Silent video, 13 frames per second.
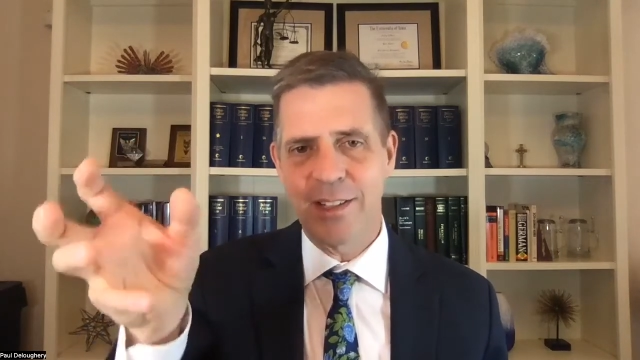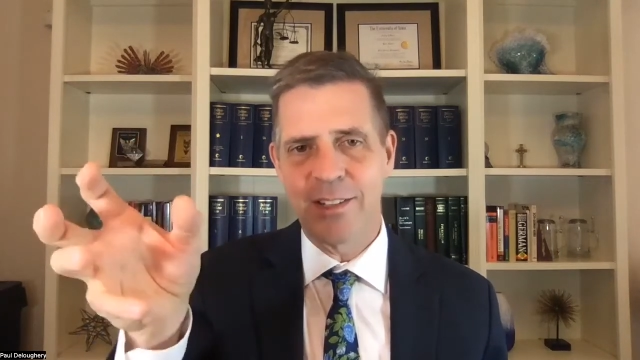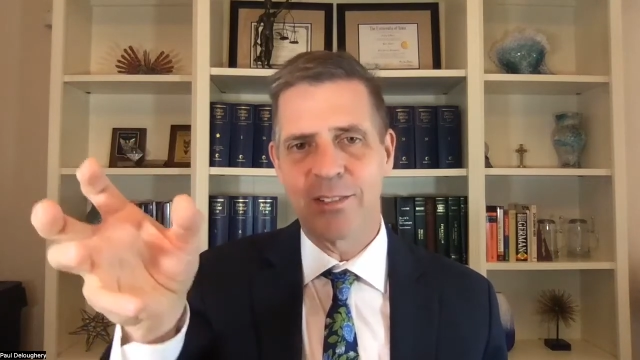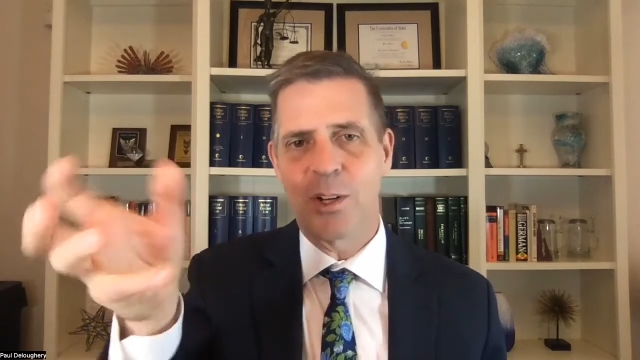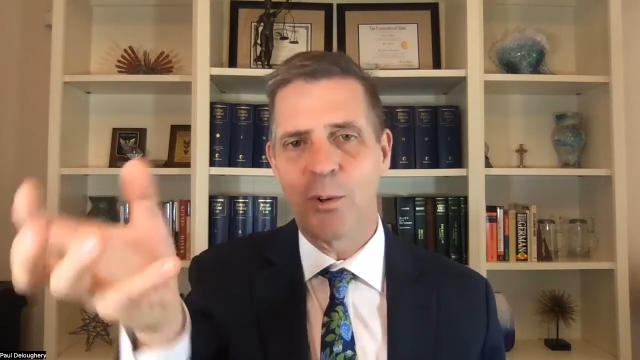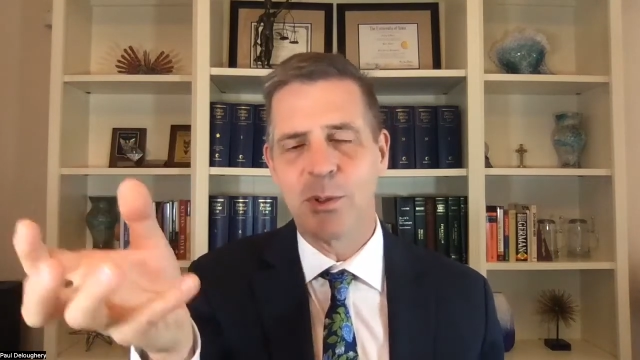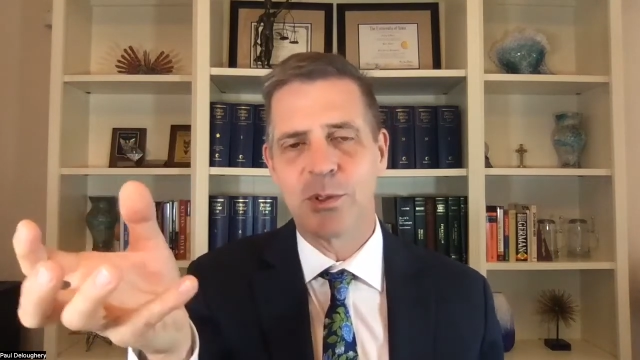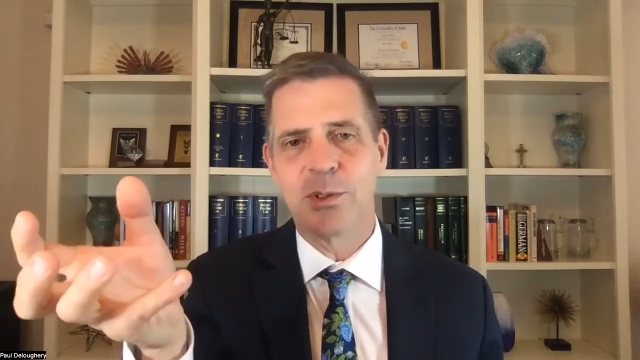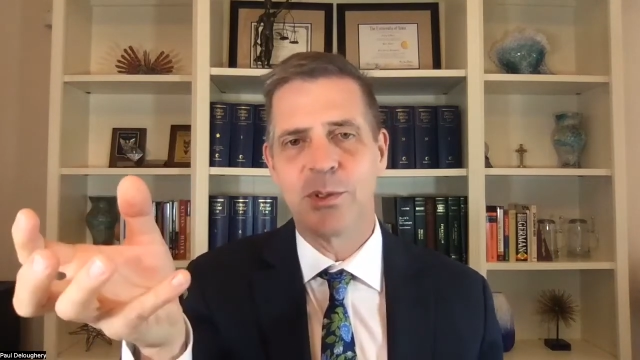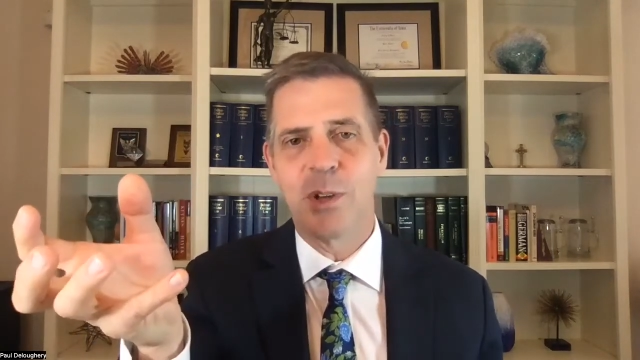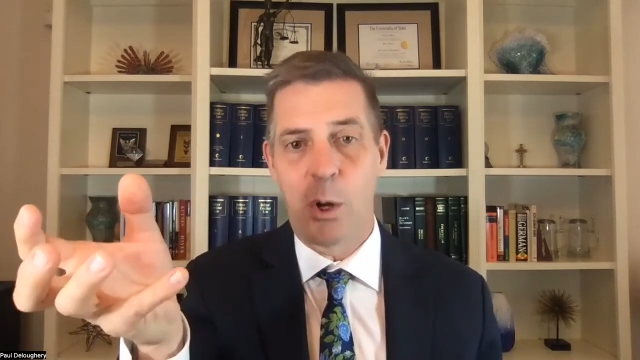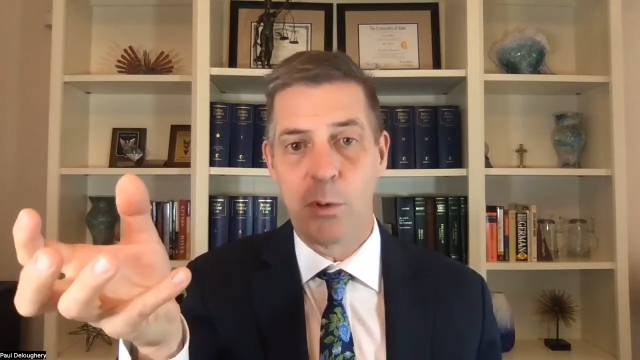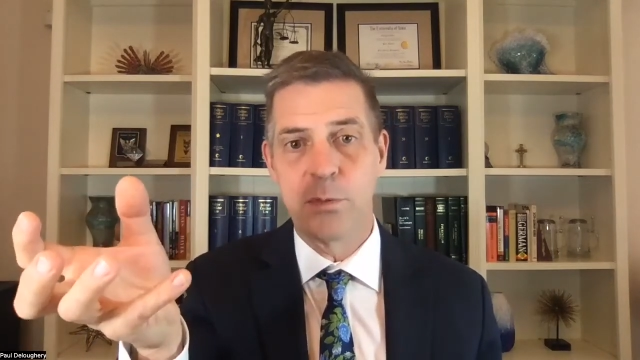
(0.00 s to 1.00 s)
is always
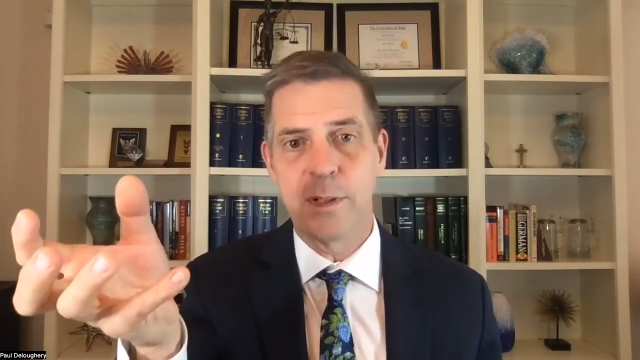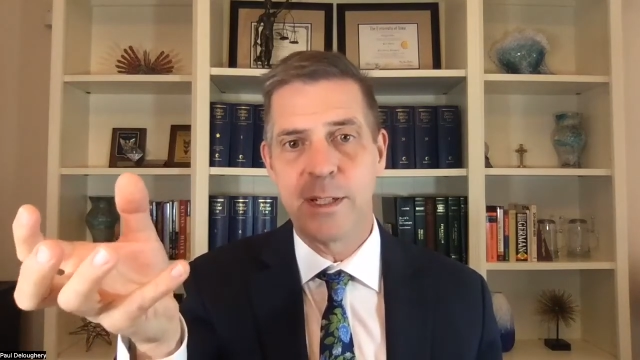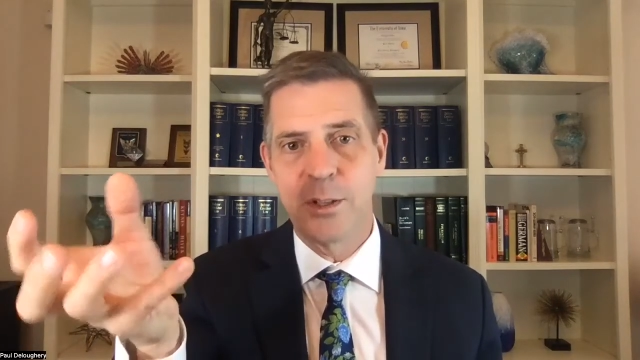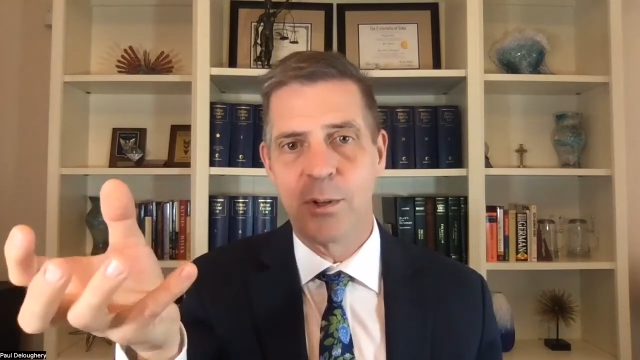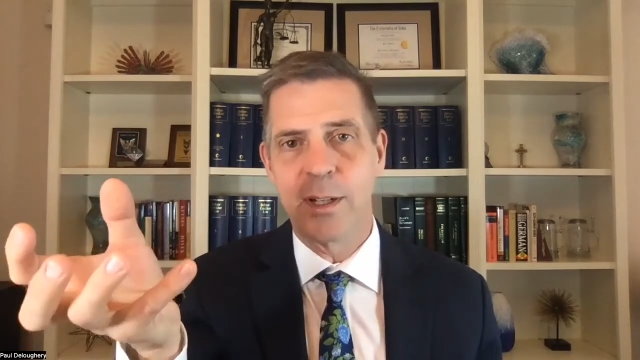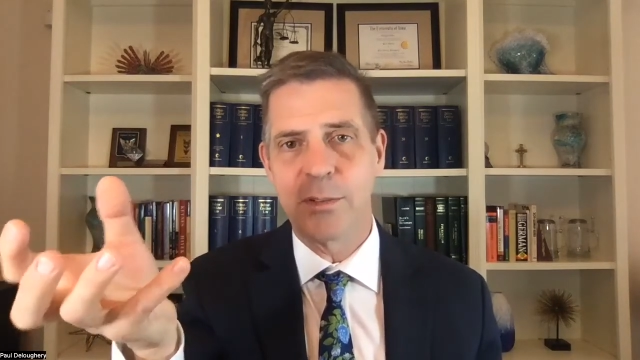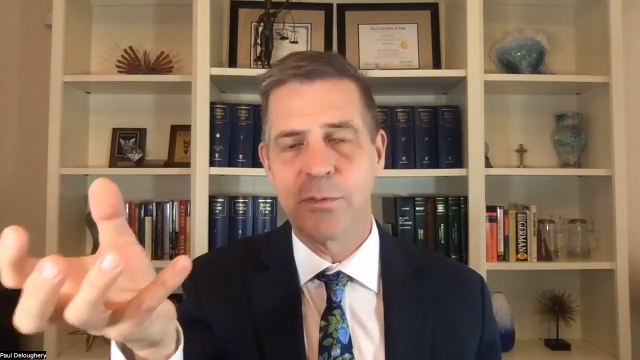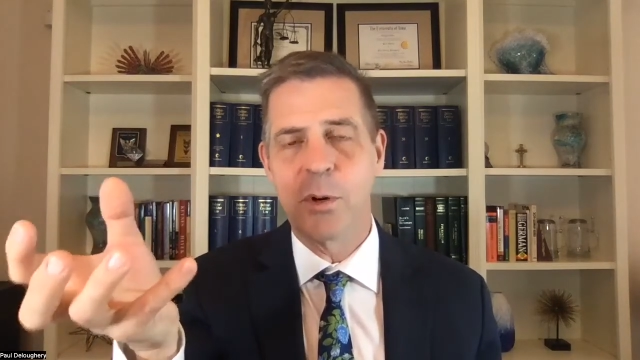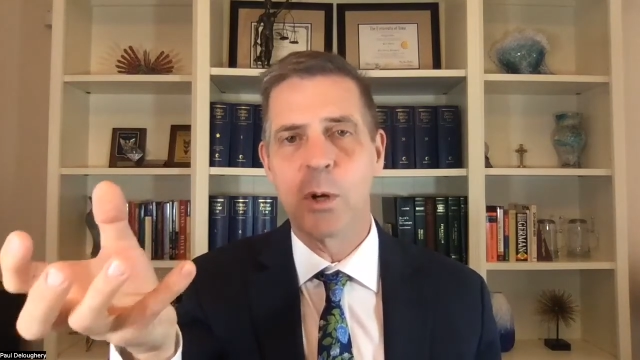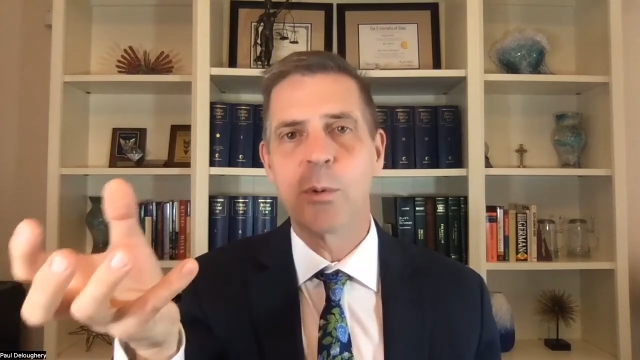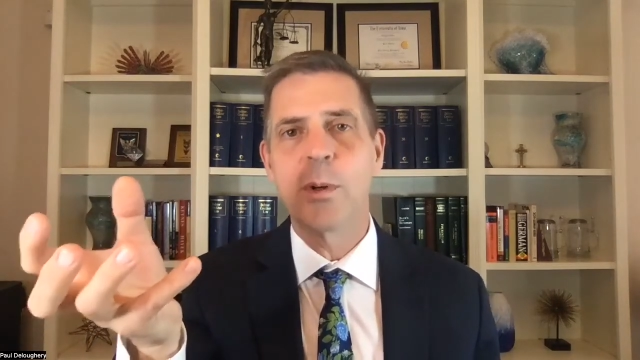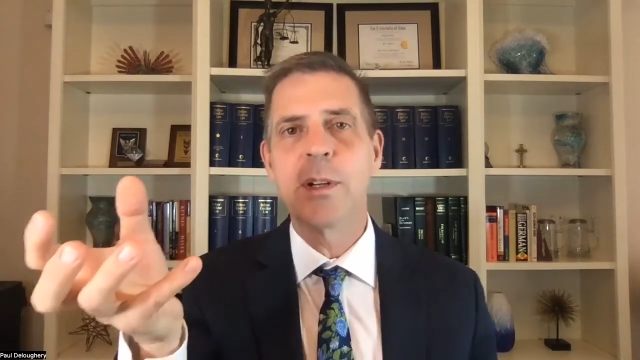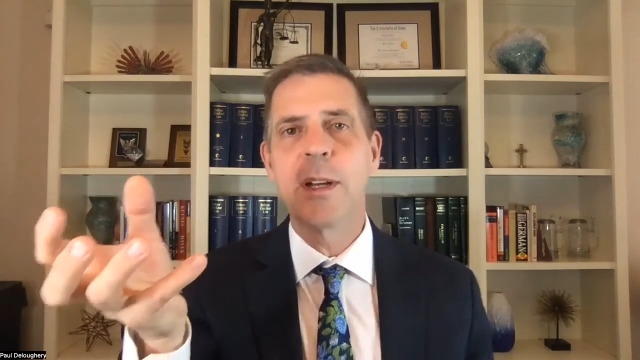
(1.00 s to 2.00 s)
hopefully going
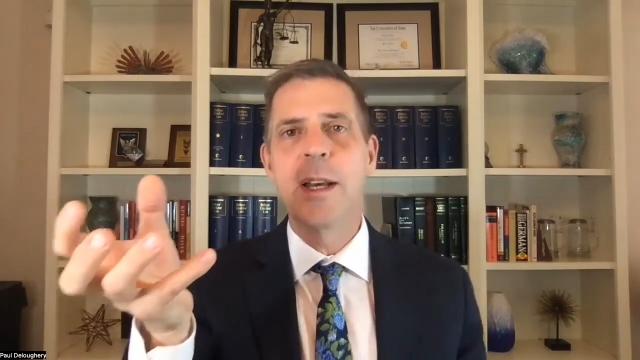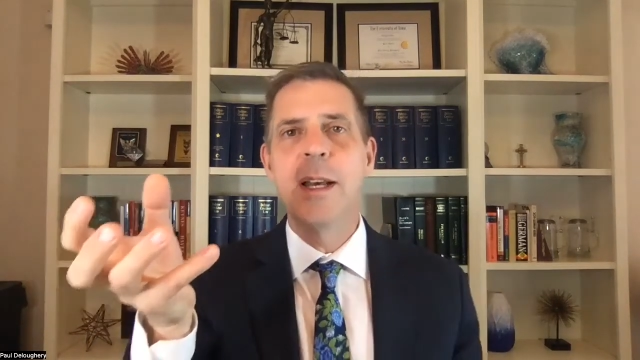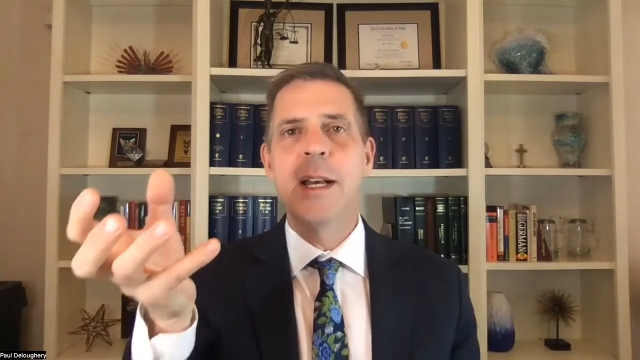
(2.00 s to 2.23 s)
forward,